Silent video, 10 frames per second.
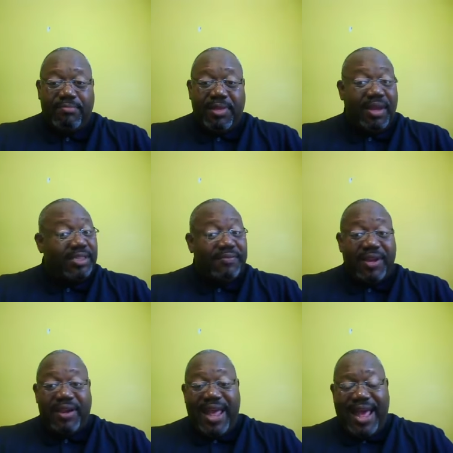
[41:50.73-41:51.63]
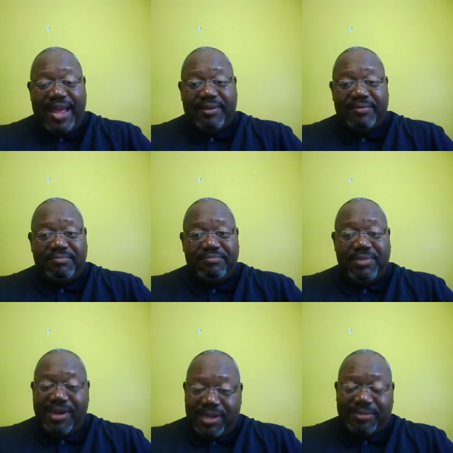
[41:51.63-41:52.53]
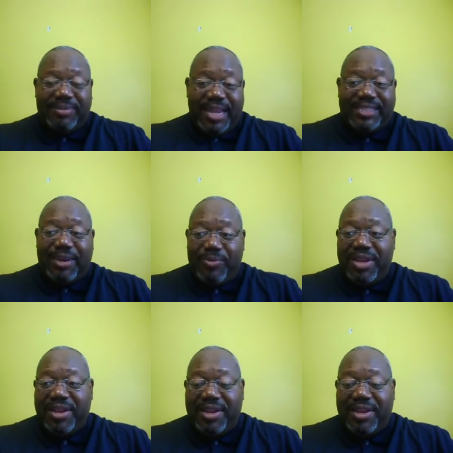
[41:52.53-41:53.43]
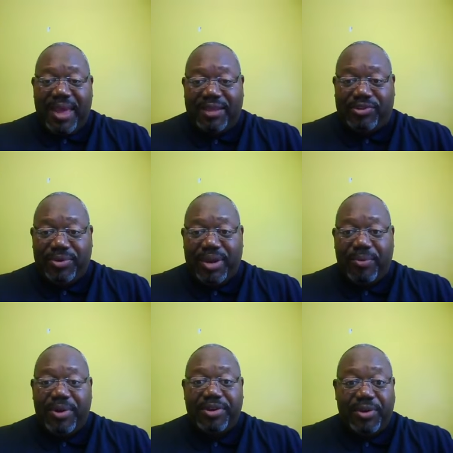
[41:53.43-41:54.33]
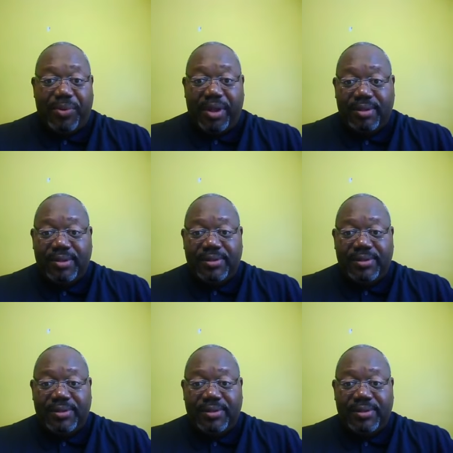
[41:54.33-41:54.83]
Because if they're not, then there's some things that we need to make sure that we're doing.